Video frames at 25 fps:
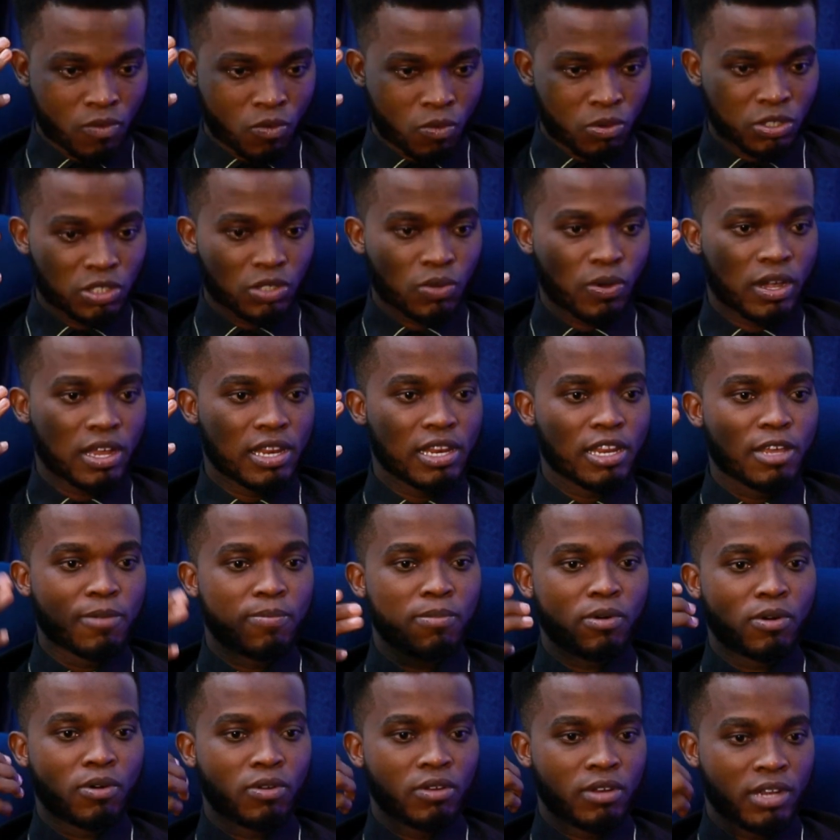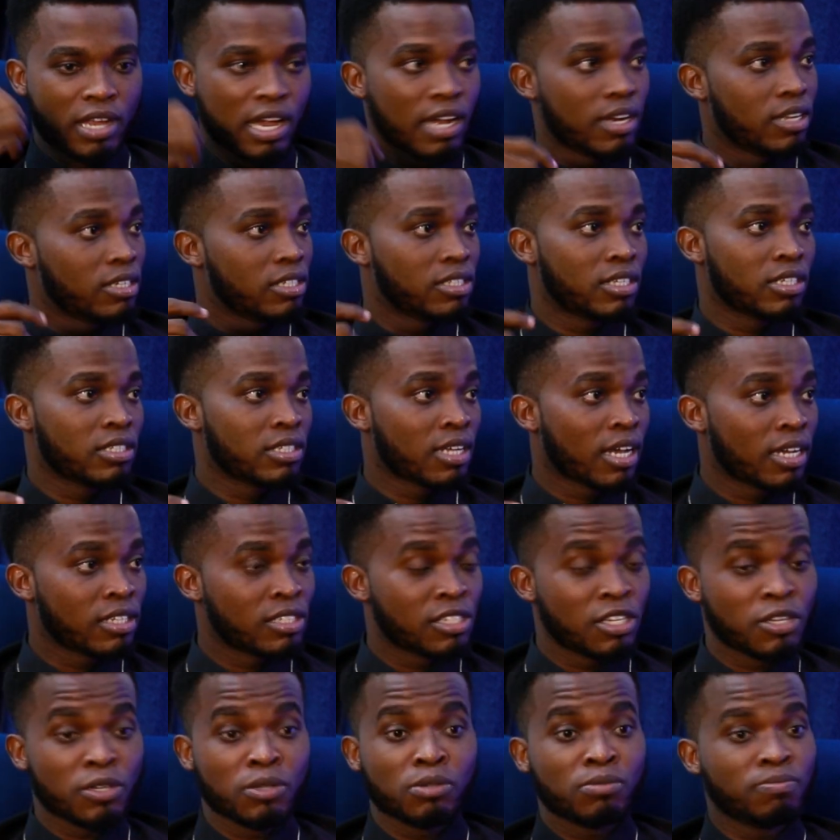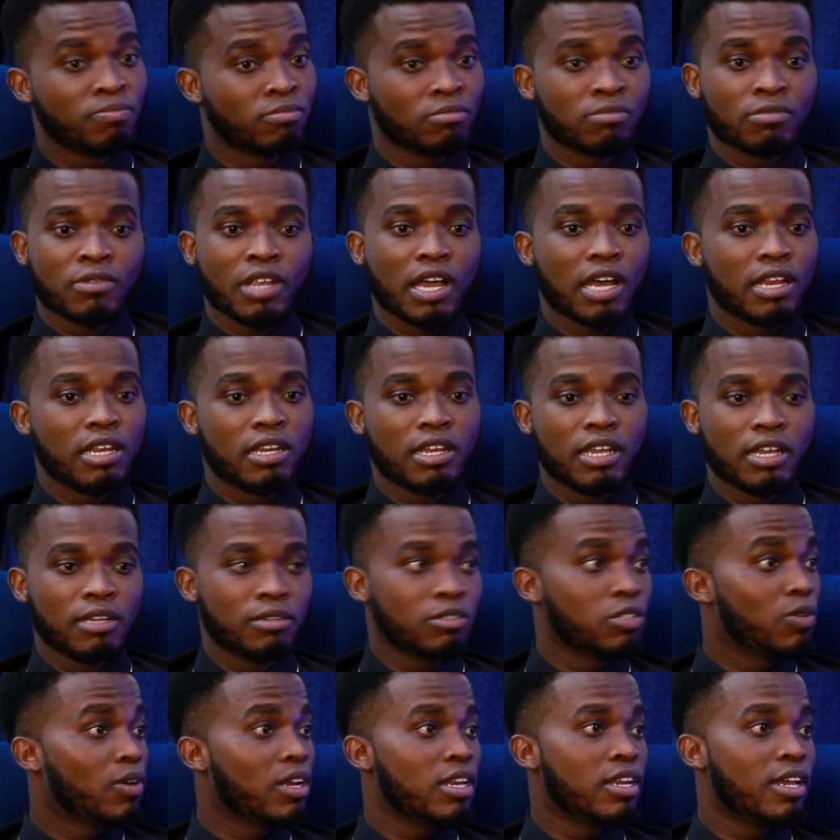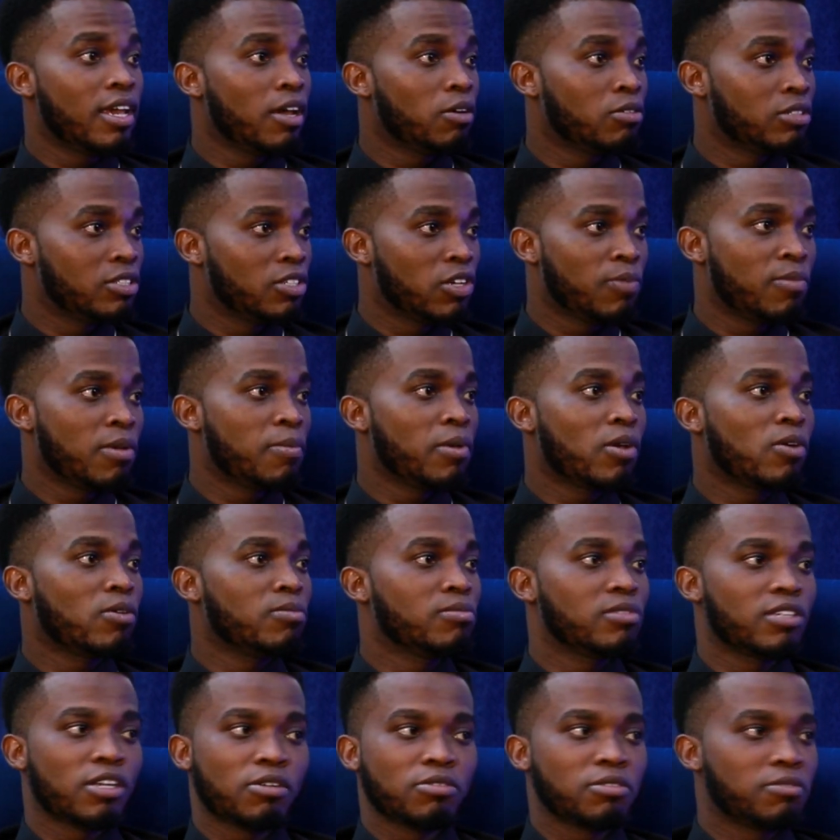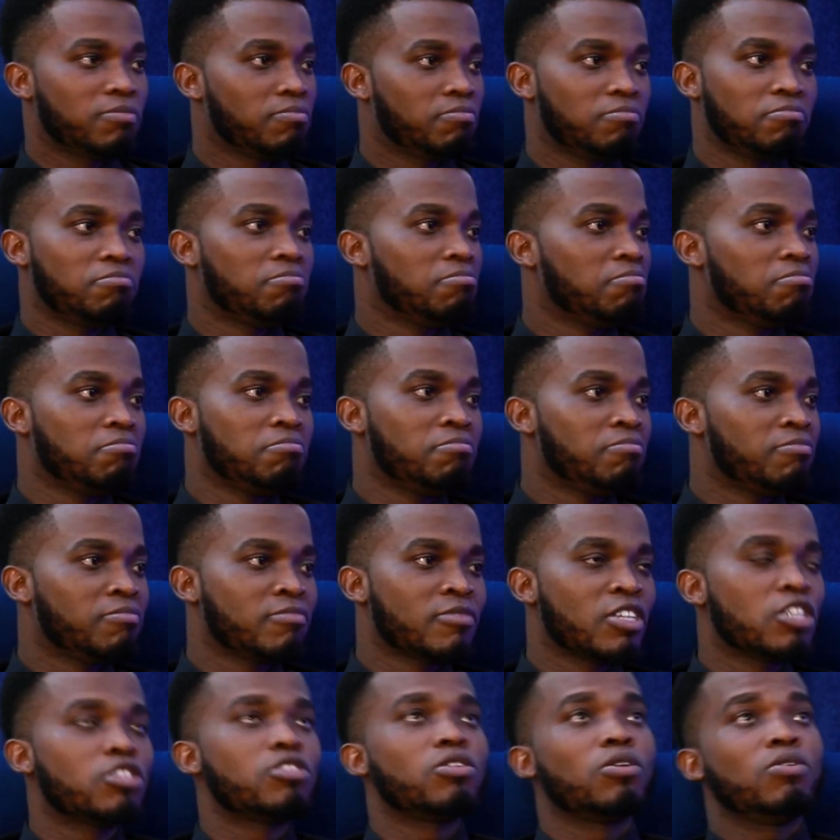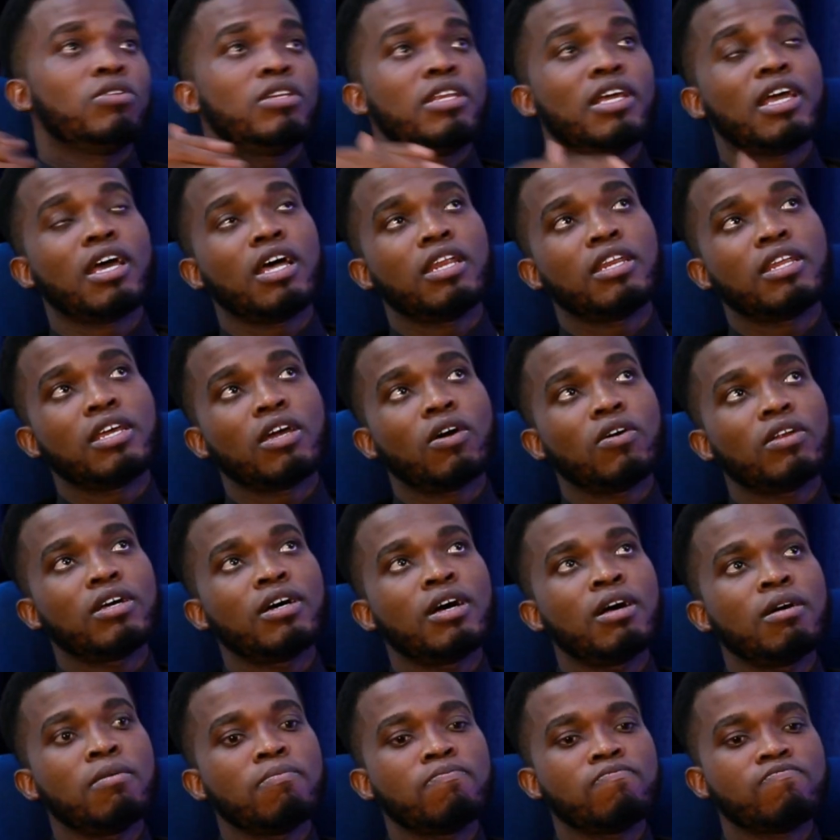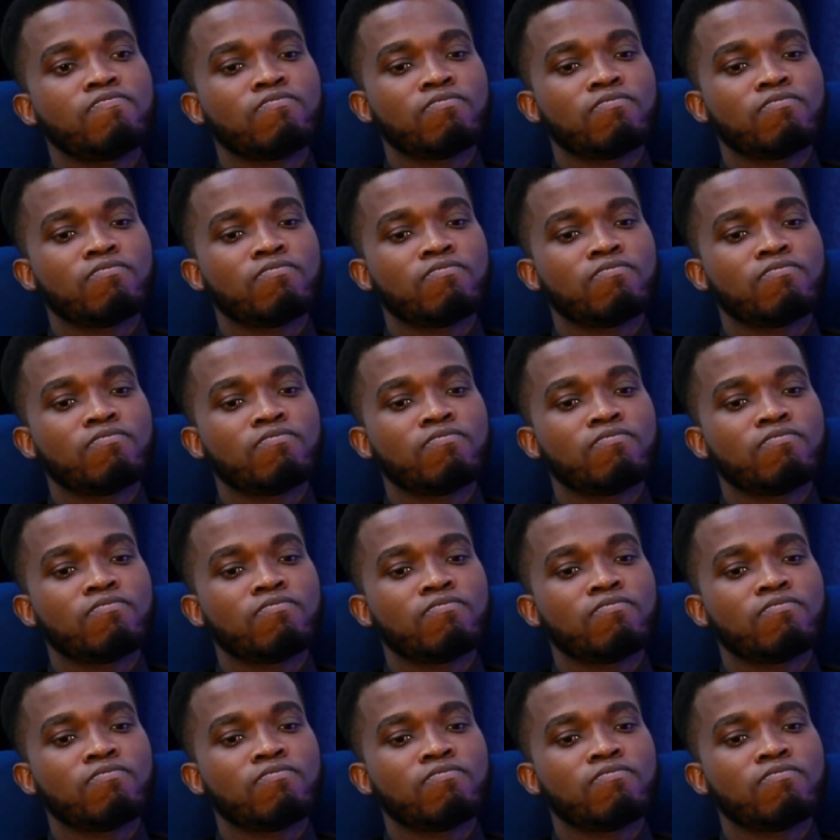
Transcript: once you're in labor, they anesthetize you, and then you're there until your baby comes out. So the other